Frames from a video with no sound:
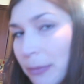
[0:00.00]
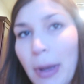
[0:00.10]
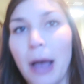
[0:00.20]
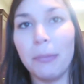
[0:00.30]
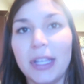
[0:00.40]
for
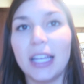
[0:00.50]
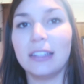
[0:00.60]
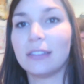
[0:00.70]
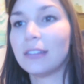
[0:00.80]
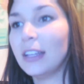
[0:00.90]
Mom
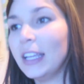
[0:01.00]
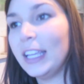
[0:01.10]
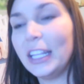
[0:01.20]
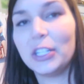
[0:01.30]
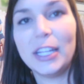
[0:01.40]
because
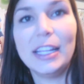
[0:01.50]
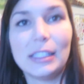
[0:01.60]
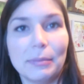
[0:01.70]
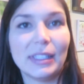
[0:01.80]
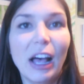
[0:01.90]
he
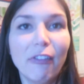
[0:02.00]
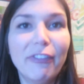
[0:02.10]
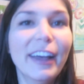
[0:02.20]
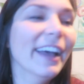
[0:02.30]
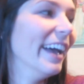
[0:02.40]
entertains
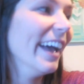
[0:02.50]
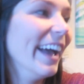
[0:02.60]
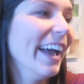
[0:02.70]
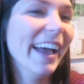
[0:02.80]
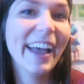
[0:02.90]
himself.
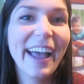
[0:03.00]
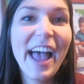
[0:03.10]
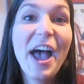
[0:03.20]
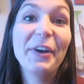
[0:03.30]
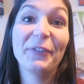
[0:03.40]

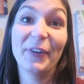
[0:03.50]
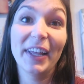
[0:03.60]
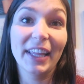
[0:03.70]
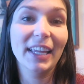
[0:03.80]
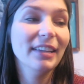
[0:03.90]

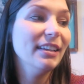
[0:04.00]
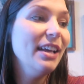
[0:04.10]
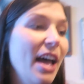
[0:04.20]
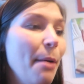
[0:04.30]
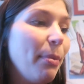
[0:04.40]
Really.
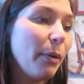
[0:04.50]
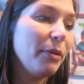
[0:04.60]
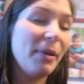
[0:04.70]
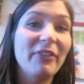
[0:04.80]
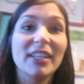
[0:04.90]
But I
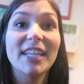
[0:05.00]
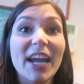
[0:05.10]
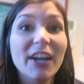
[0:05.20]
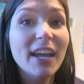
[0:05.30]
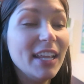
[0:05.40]
went with my friend
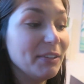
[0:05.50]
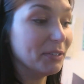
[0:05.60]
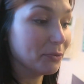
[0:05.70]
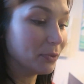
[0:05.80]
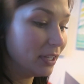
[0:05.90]
Tara, and it
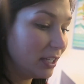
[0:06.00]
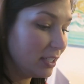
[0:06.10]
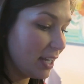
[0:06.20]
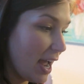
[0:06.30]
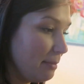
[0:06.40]
was a really
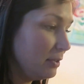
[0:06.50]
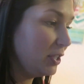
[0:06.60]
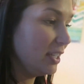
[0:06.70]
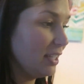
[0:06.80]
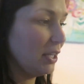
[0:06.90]
good time, and
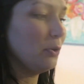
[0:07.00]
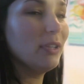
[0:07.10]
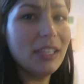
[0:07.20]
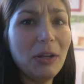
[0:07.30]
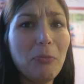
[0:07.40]
she has the
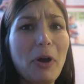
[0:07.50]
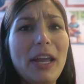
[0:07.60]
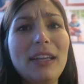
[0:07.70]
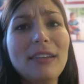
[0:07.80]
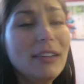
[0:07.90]
cutest little
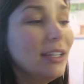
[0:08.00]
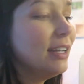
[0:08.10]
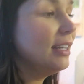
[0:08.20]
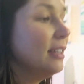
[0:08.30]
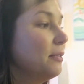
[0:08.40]
boy, and
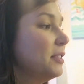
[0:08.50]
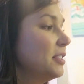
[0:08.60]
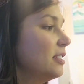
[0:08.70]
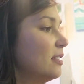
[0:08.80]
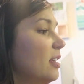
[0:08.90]
it
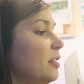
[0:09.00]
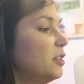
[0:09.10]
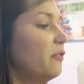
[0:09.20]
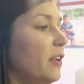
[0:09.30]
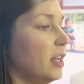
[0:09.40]
was just
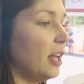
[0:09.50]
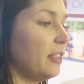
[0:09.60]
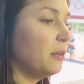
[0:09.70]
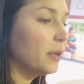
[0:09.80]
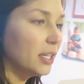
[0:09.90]
so fun. I
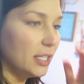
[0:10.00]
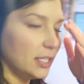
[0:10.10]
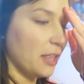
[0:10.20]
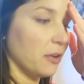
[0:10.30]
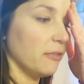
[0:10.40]
think we're gonna get
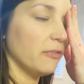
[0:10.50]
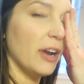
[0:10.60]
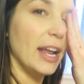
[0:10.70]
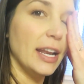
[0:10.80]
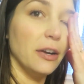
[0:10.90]
together on
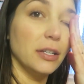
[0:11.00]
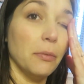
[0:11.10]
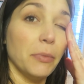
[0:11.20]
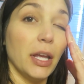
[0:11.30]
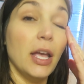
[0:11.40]
Friday or
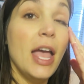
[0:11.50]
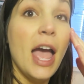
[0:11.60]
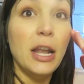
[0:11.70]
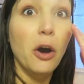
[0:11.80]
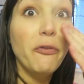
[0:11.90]
something, and